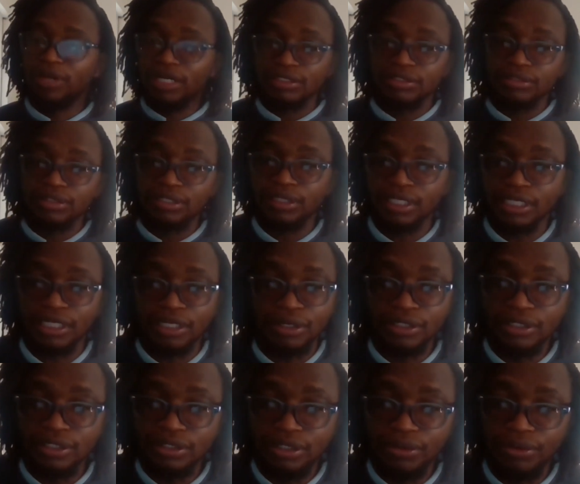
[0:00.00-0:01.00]
I'm not going to
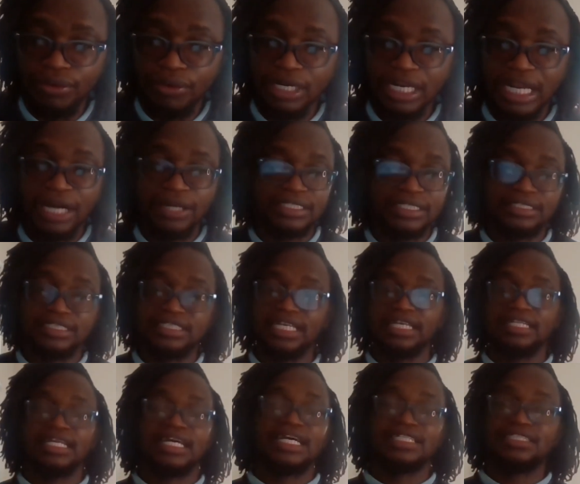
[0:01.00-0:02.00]
call out and
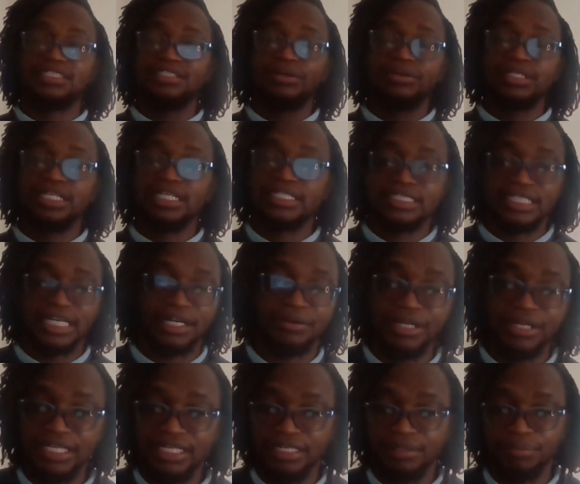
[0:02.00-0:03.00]
say the custodians are
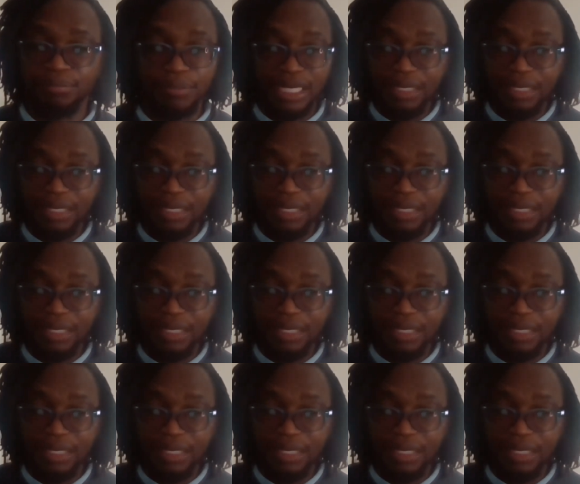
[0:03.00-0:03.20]
greedy.